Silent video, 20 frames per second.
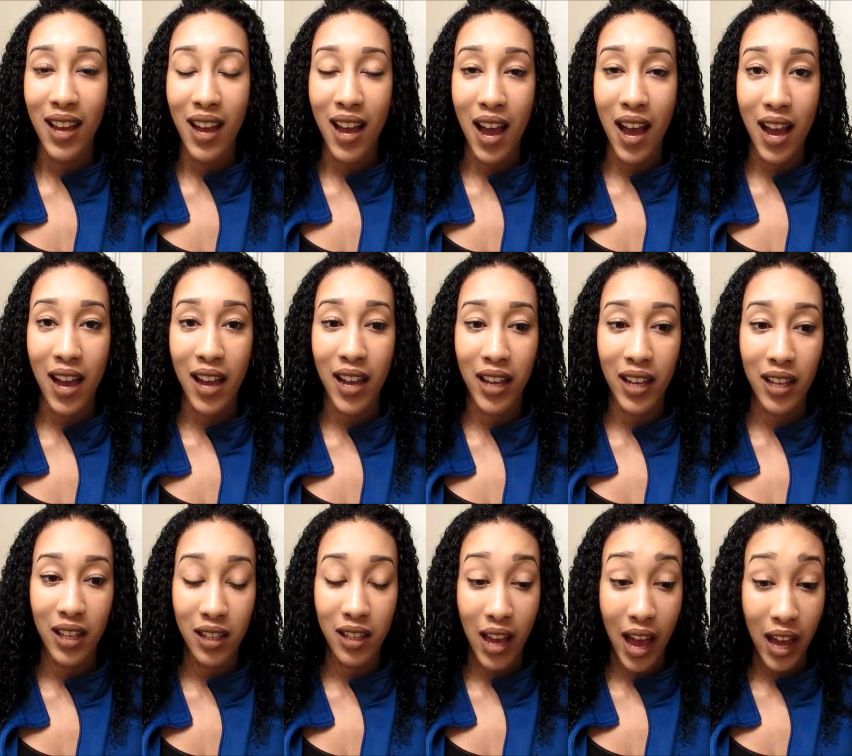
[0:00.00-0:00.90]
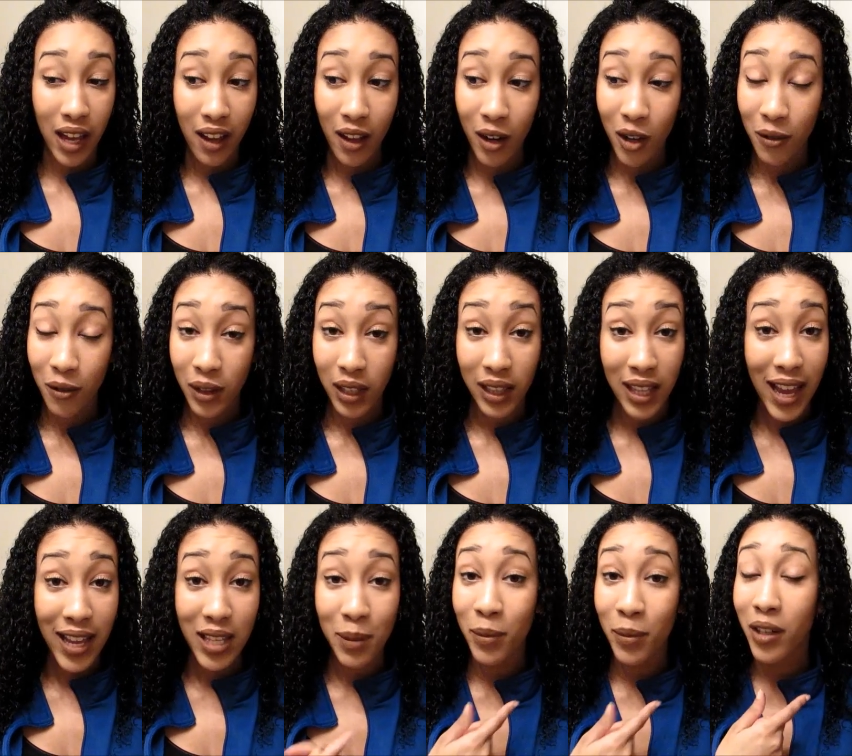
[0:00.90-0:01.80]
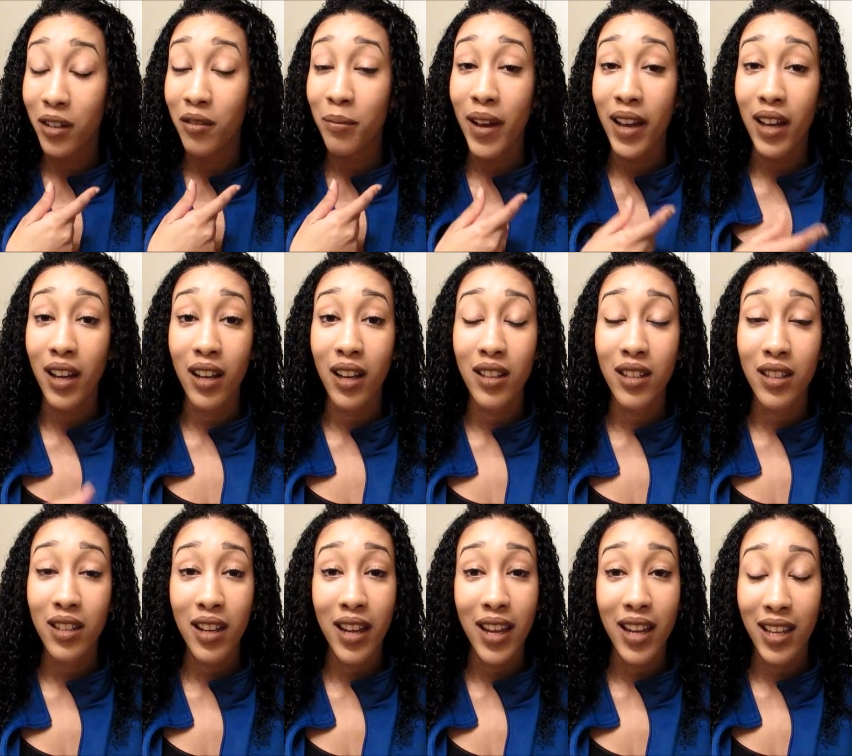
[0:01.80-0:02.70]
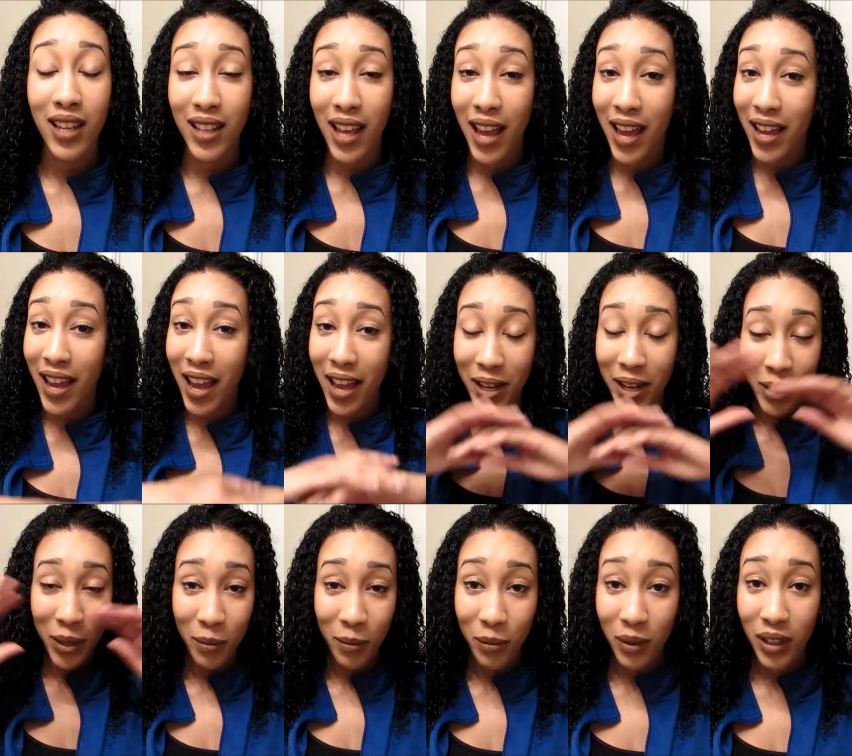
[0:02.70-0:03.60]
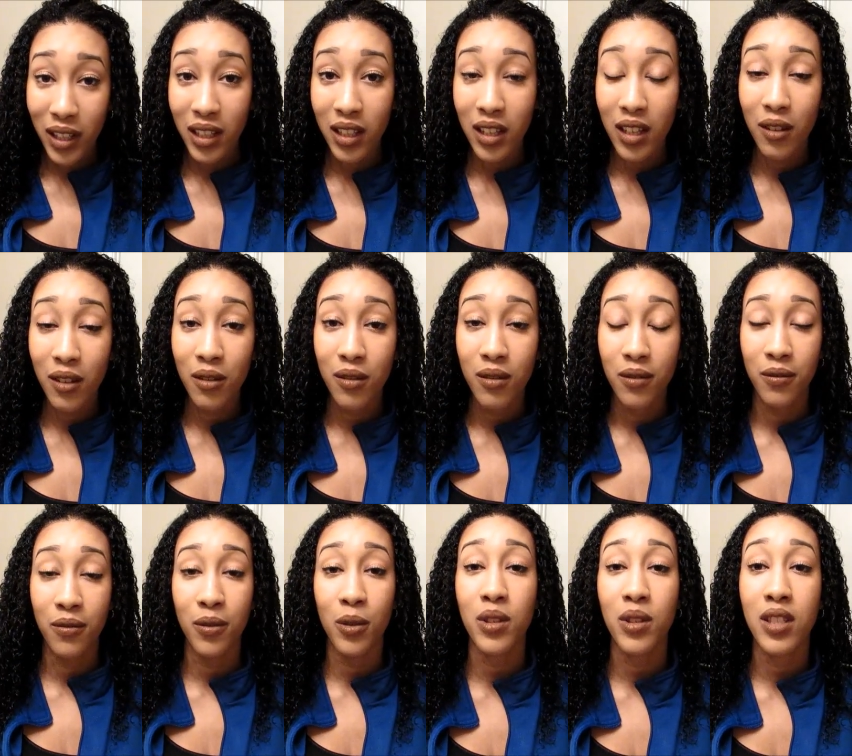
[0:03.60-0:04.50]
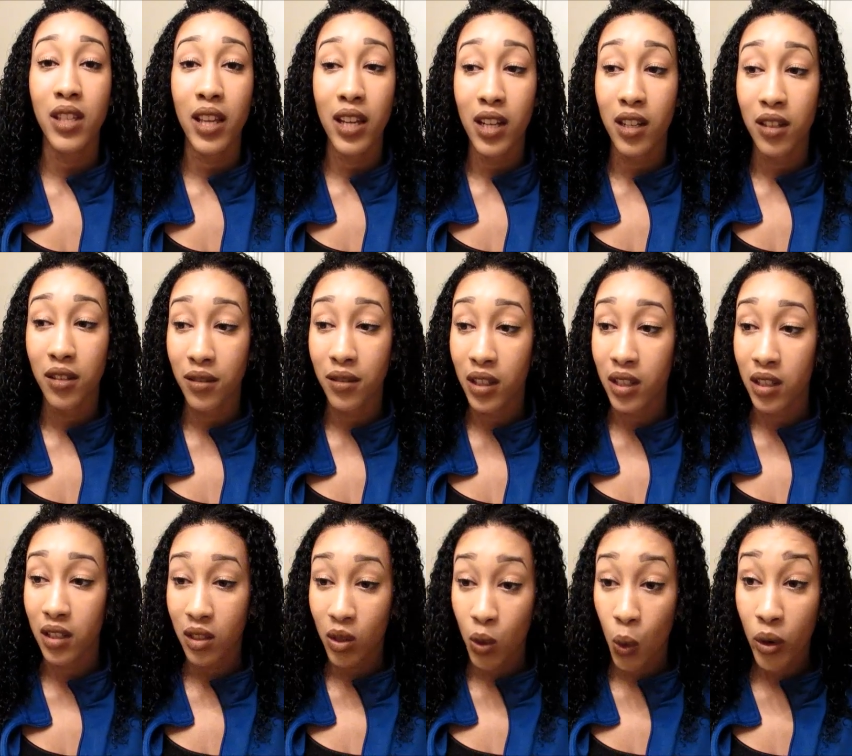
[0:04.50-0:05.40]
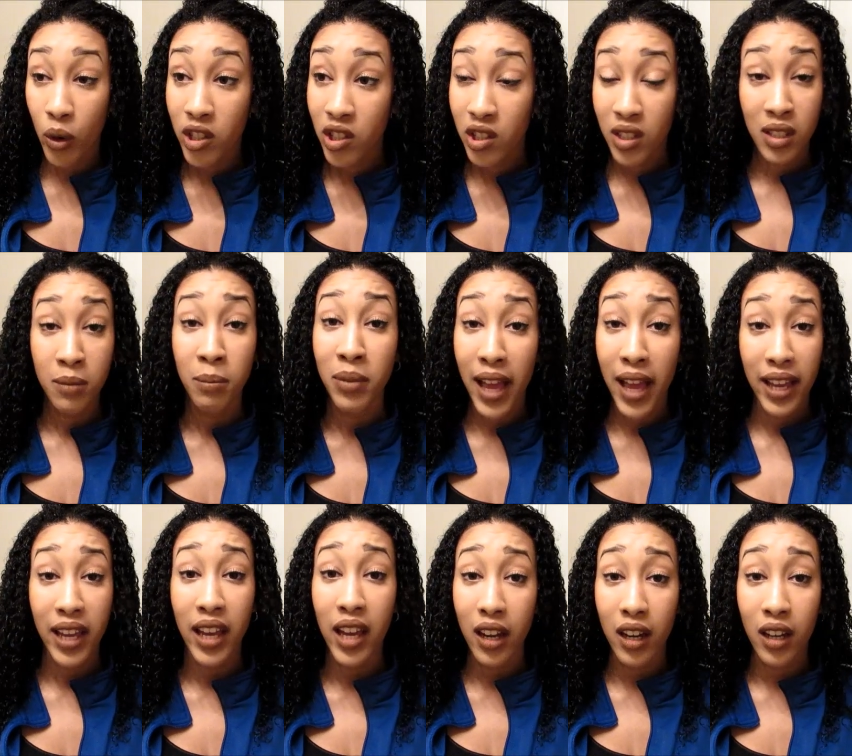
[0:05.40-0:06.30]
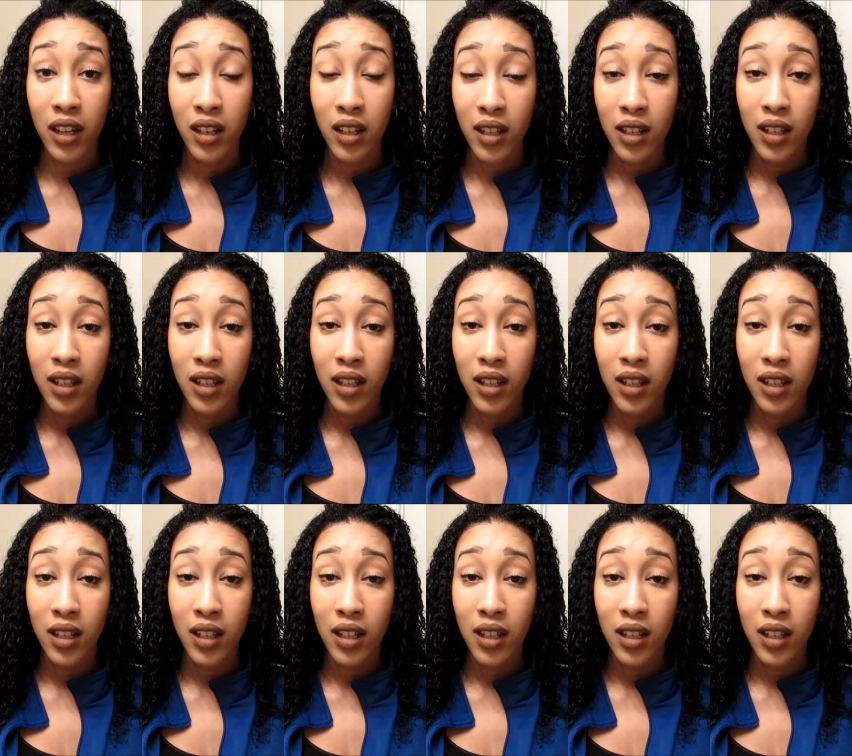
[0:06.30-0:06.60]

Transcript: I had cut off the last bit of my color, and I had a completely full set of this gorgeous black hair.